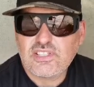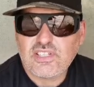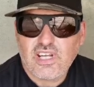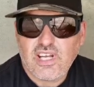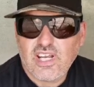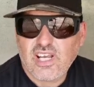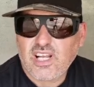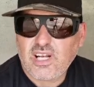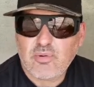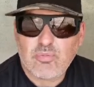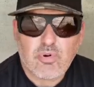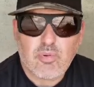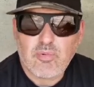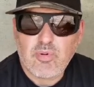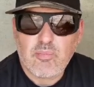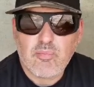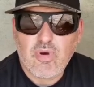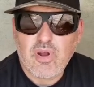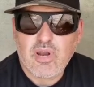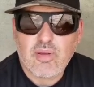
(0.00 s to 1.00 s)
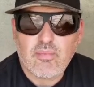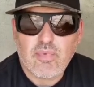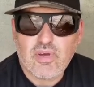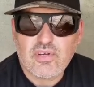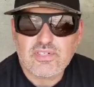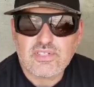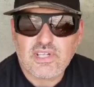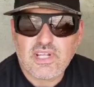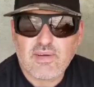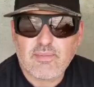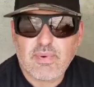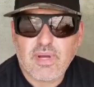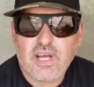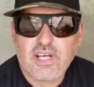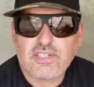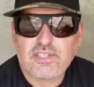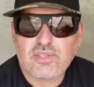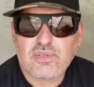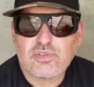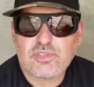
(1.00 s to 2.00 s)
so they're going to probably muller most of that
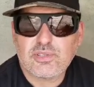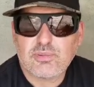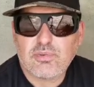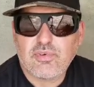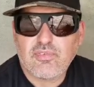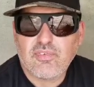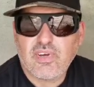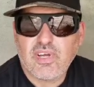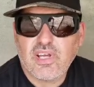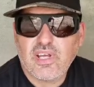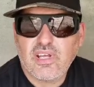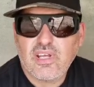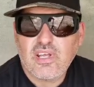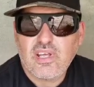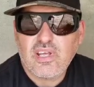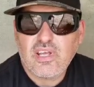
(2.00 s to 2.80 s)
particle, to be fair.